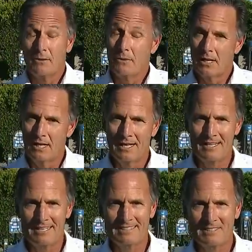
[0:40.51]
Well,
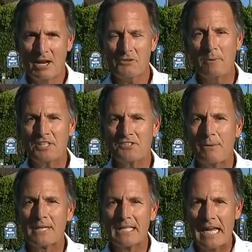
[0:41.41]
not as much as
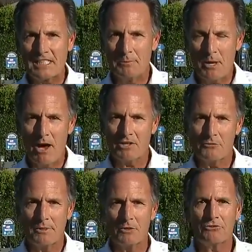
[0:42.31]
I would like, to be
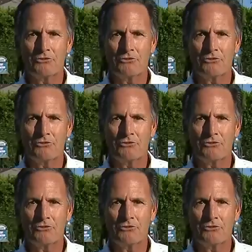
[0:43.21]
honest with you.